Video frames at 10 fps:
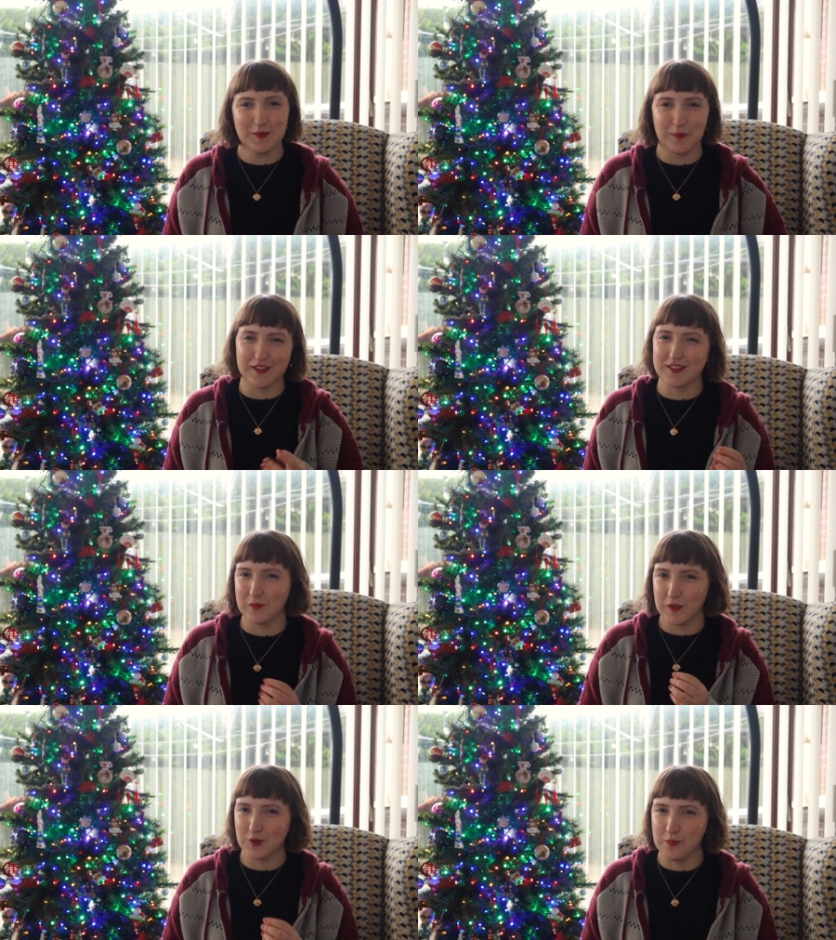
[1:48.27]
but so
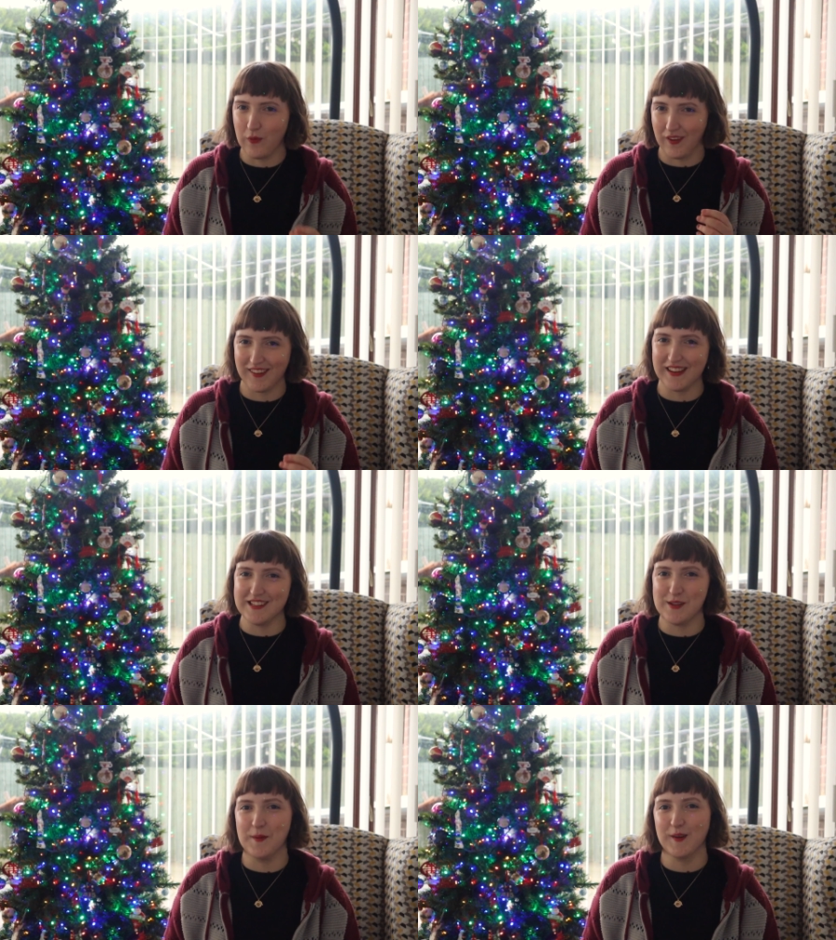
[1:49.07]
much more
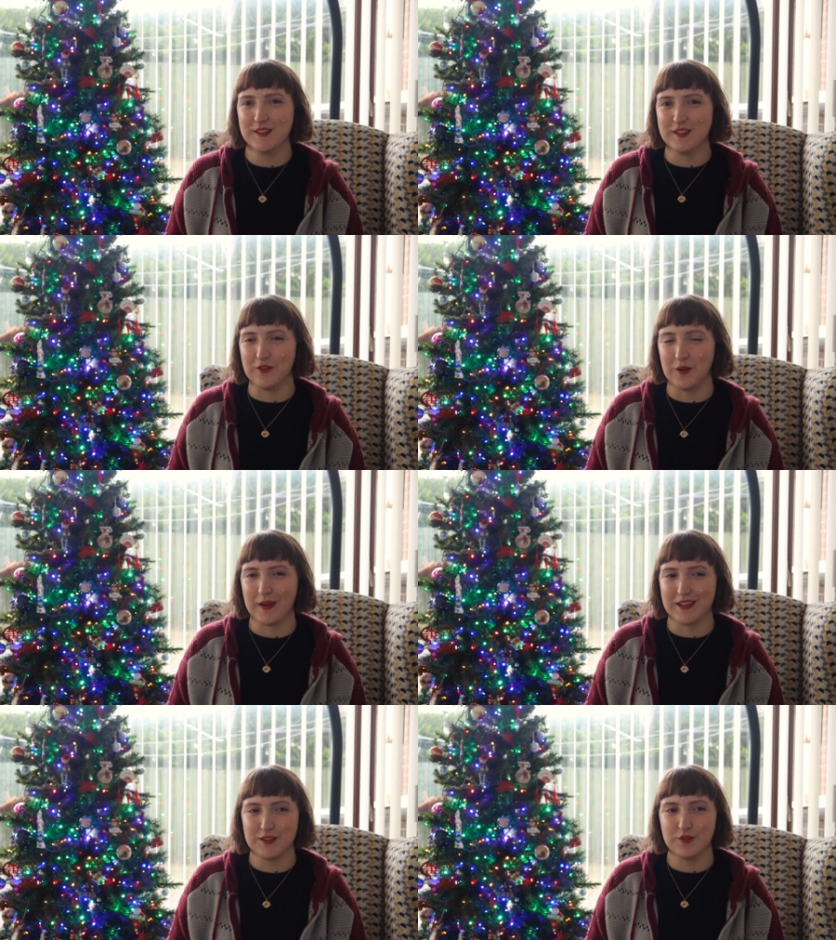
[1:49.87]
into books over the
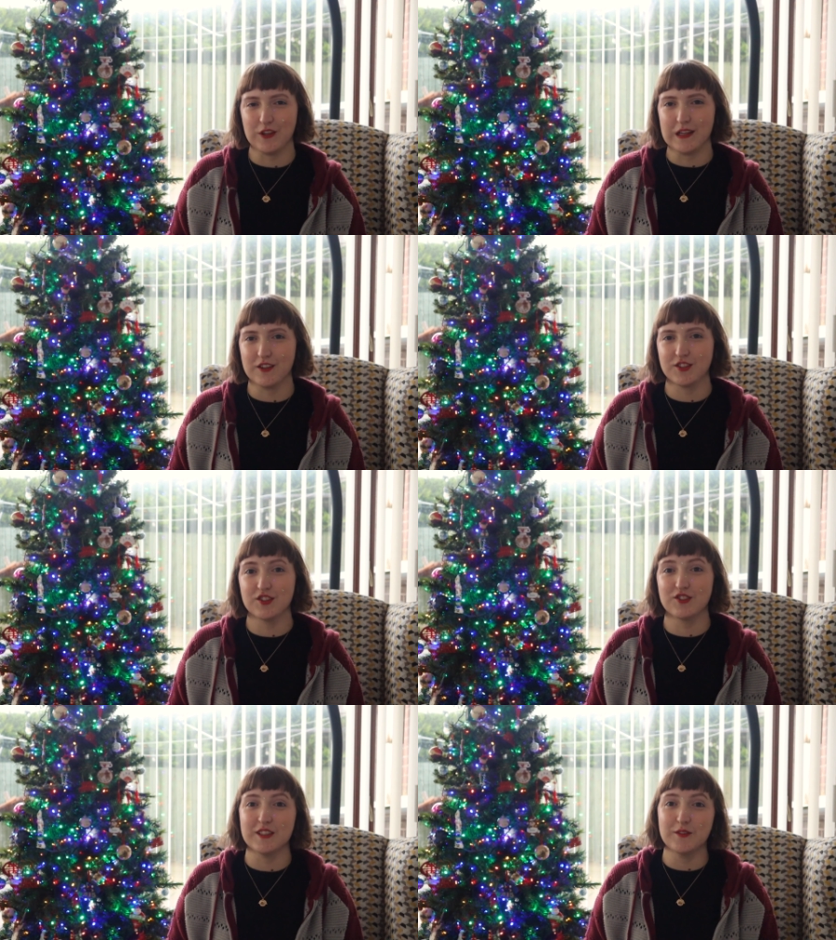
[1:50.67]
past few
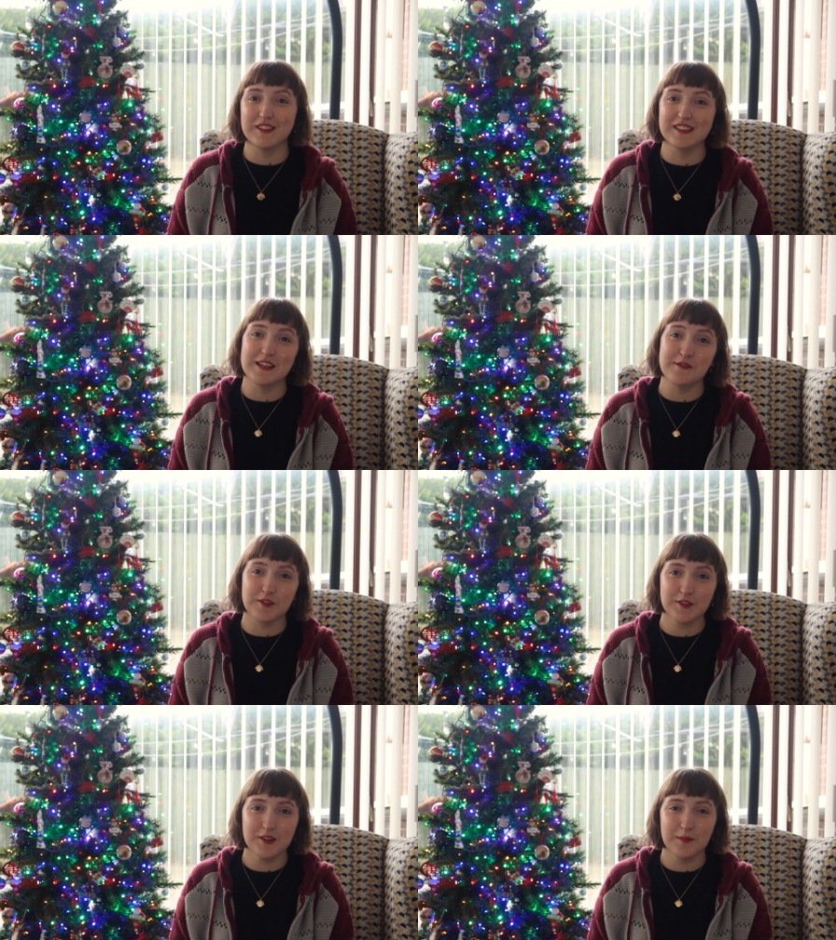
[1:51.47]
years, she wanted to get it
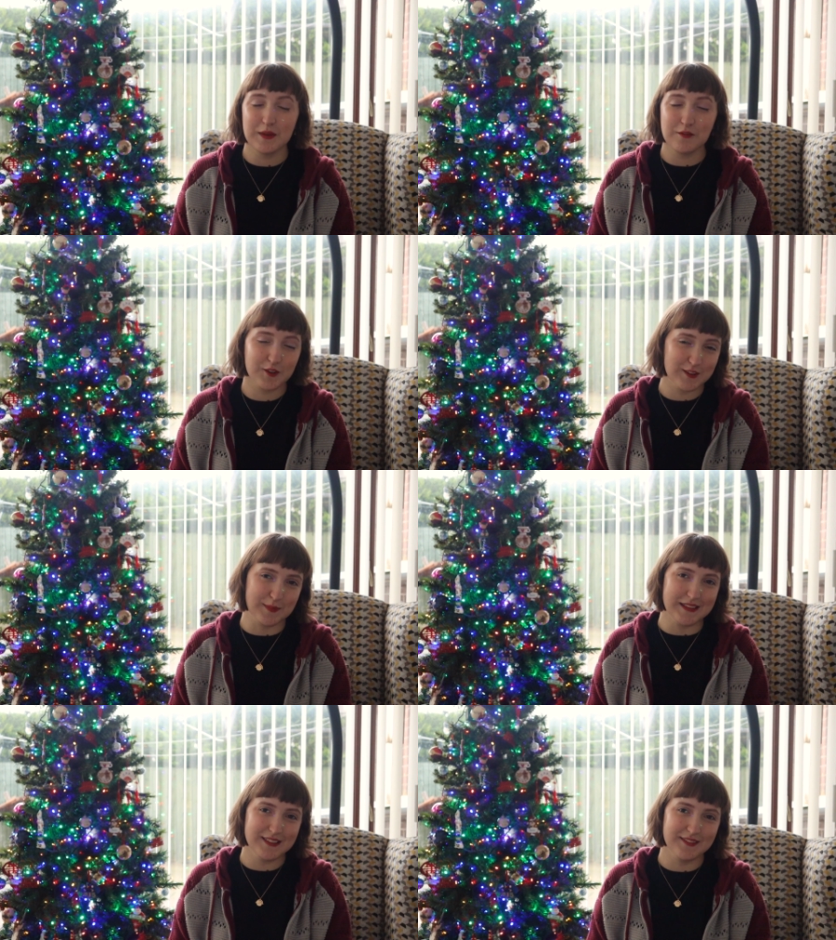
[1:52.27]
for me for
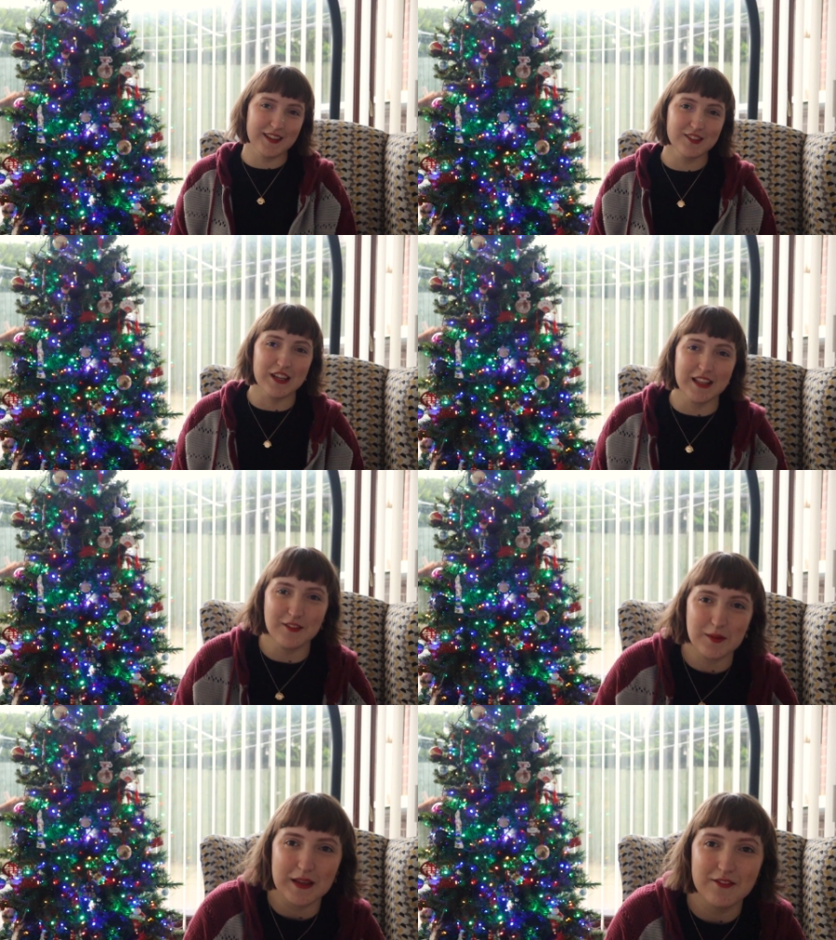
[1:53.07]
Christmas and share that
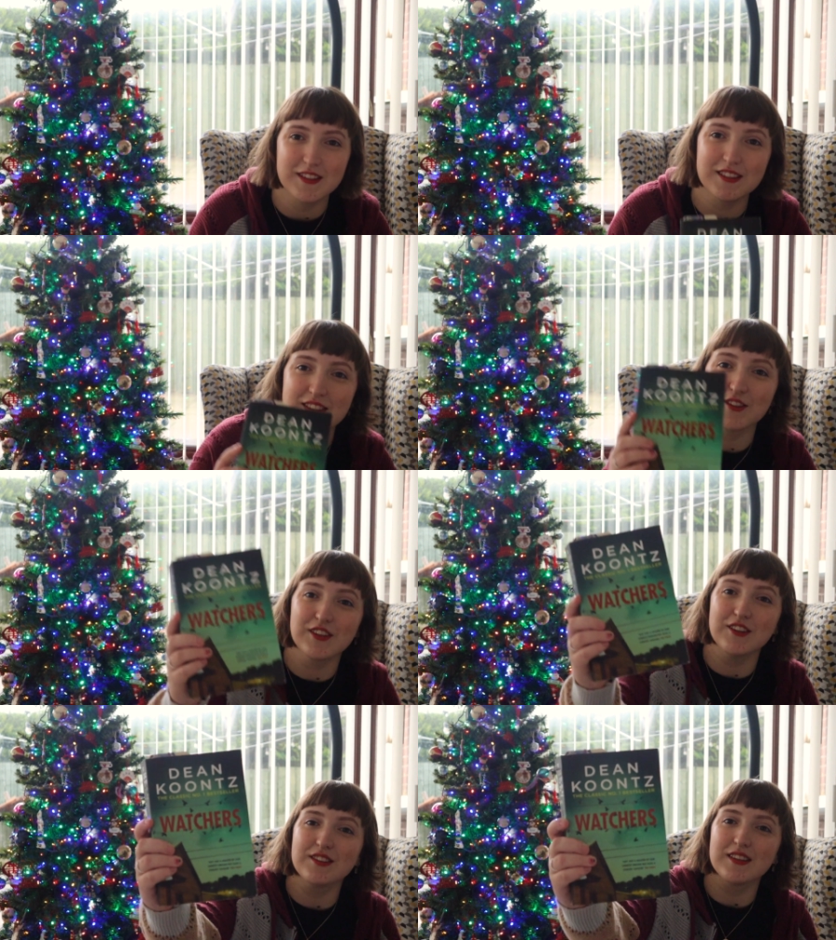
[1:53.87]
with me, which is so
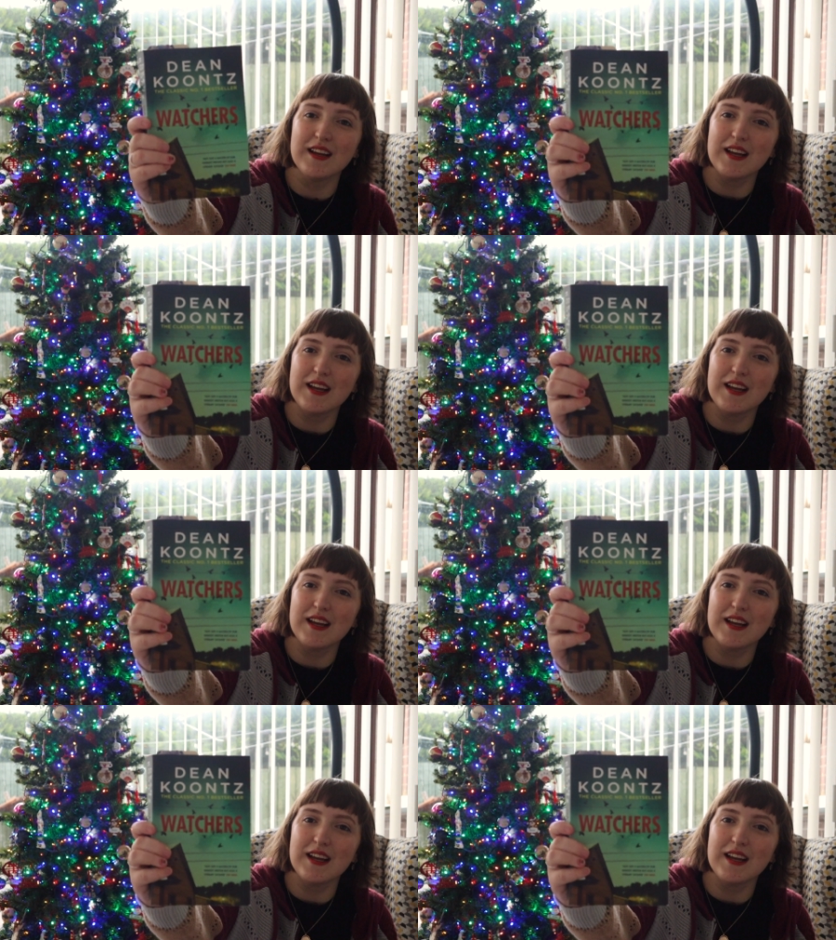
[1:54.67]
cute.